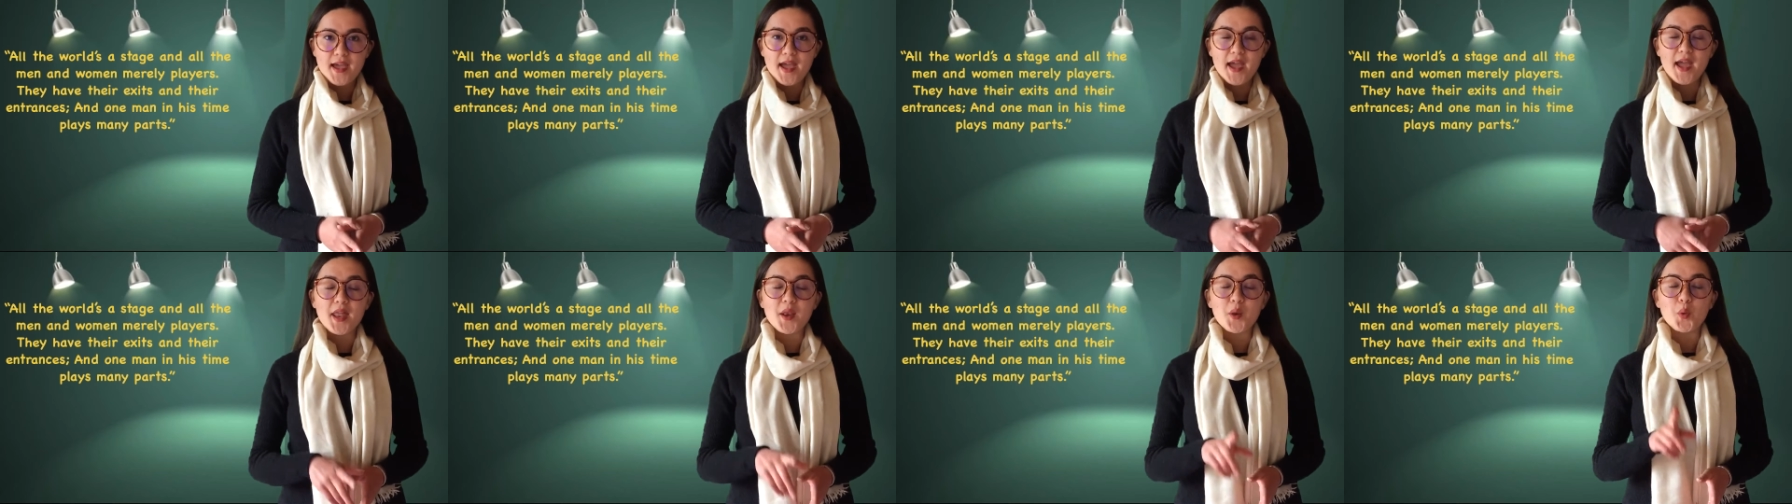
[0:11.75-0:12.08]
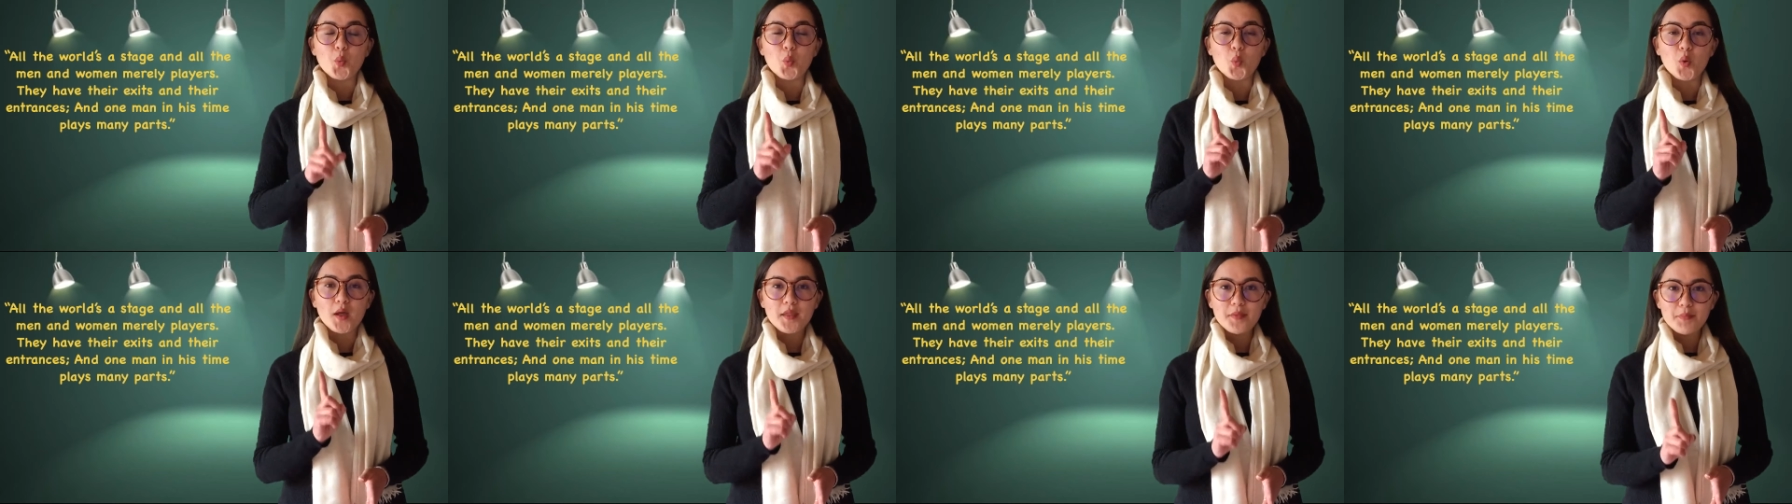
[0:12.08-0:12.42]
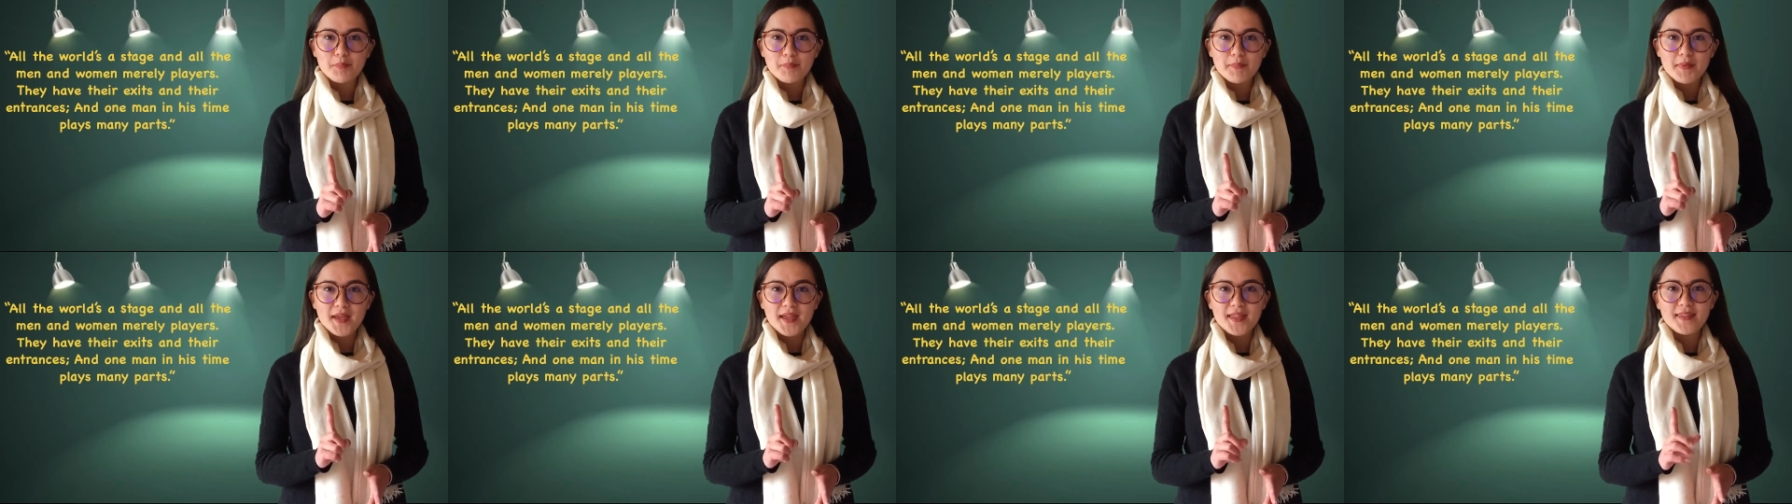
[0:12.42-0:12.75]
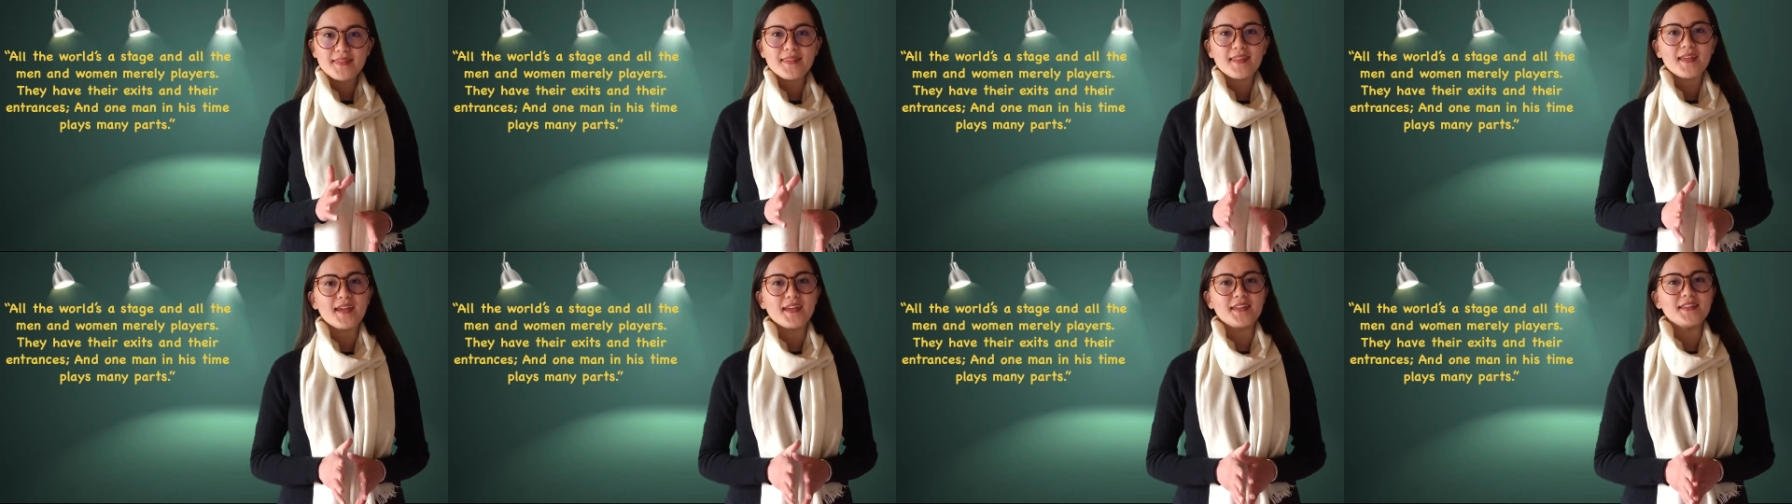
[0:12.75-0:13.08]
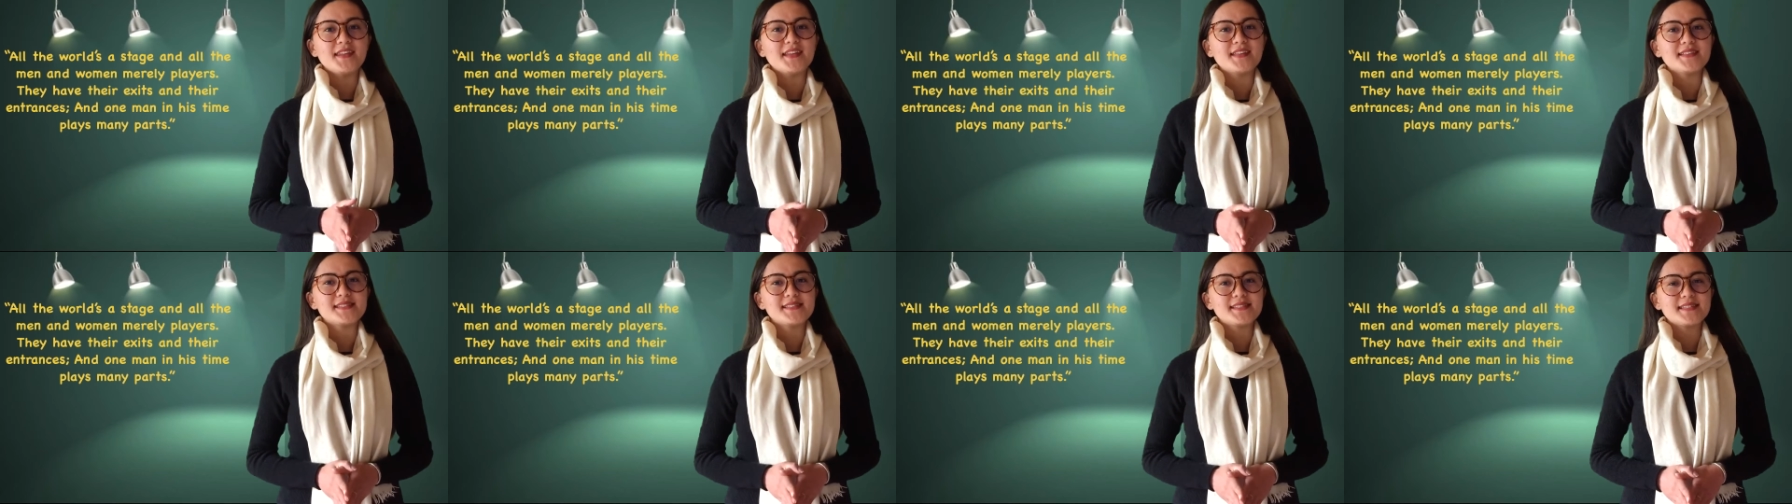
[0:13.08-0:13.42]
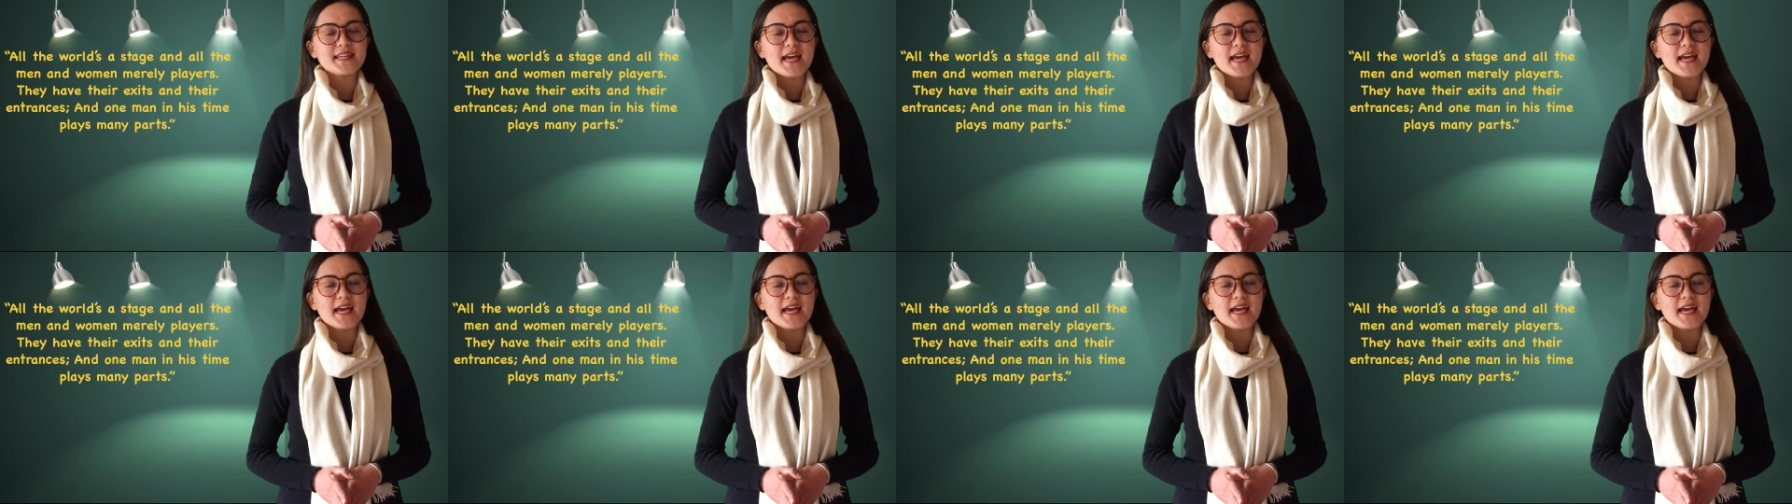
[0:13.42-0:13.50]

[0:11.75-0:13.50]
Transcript: and one man in his